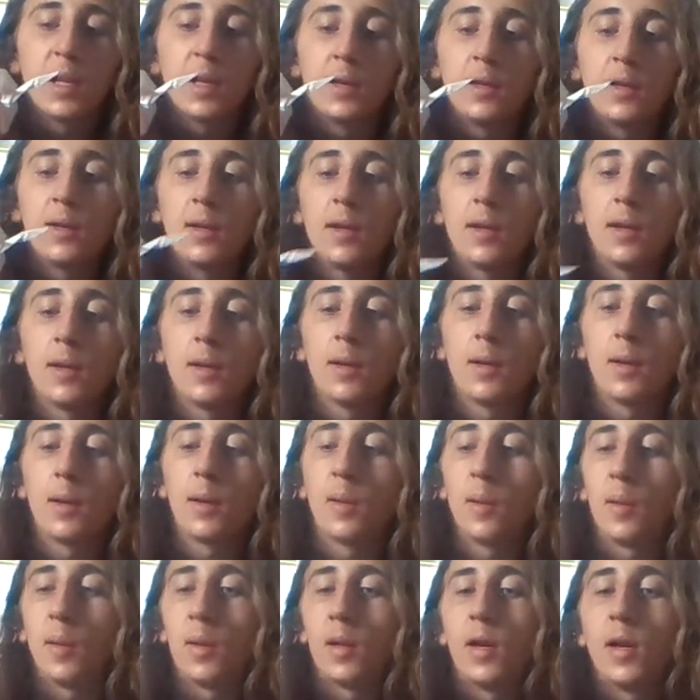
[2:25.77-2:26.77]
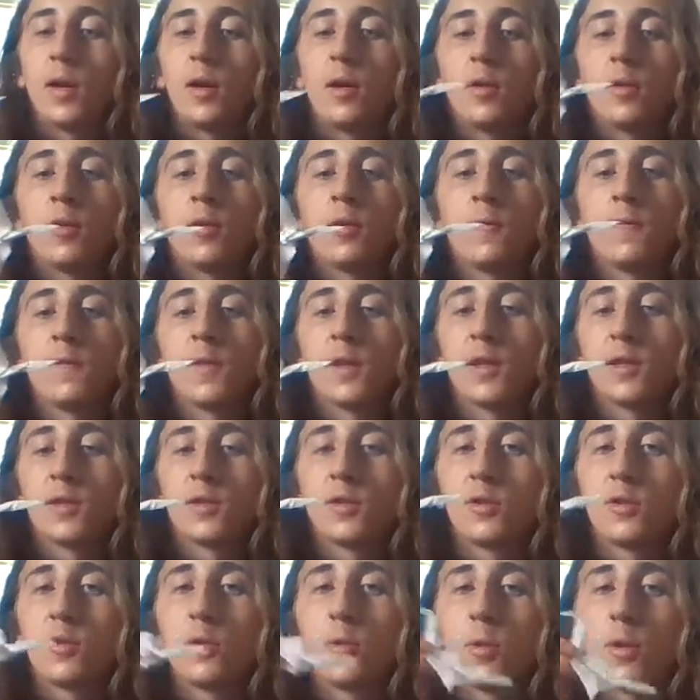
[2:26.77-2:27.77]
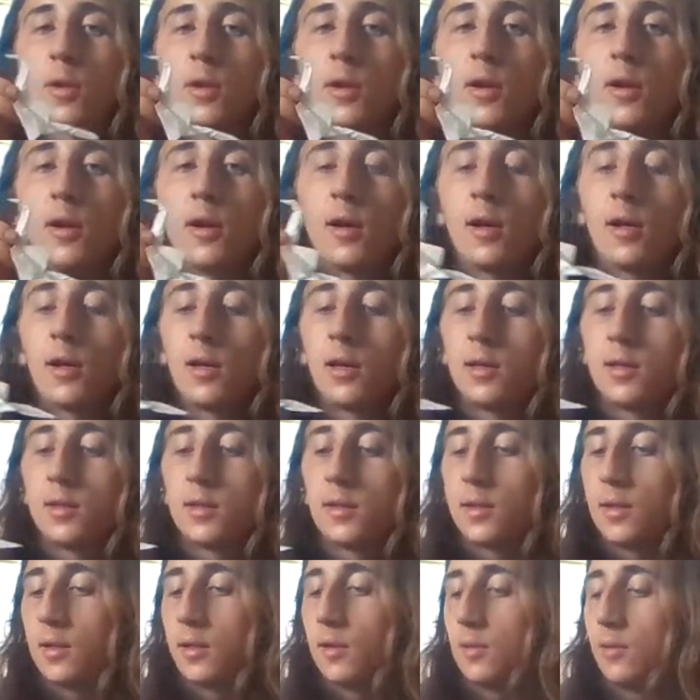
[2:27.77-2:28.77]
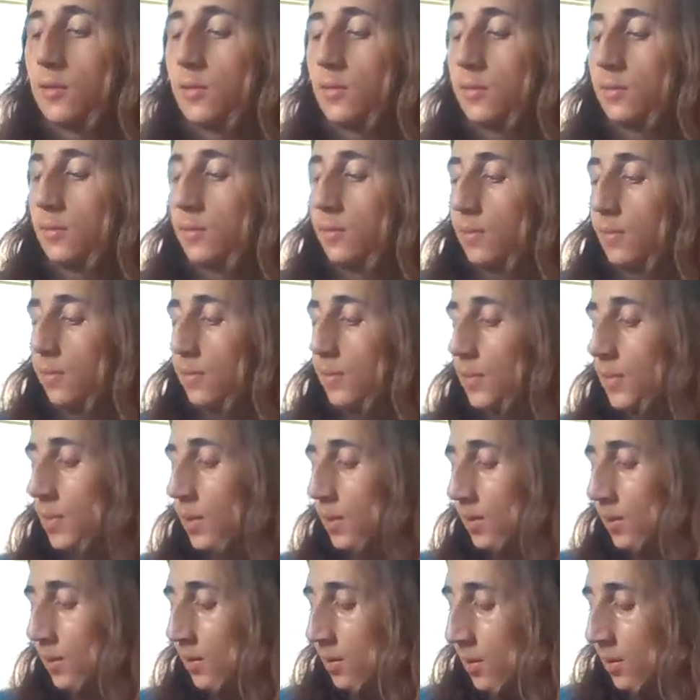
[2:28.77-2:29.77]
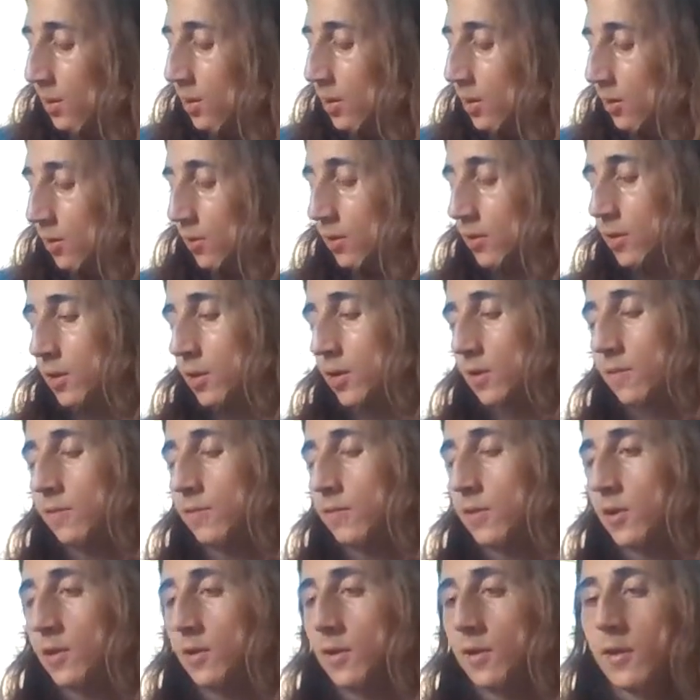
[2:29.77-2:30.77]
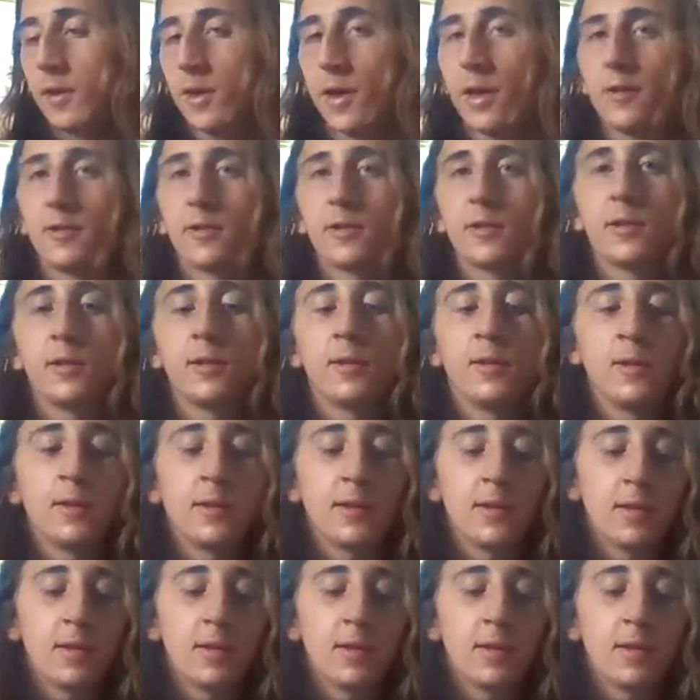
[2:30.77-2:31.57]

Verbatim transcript: And that, uh, I don't know if that's true or not, so I think I've done a thousand.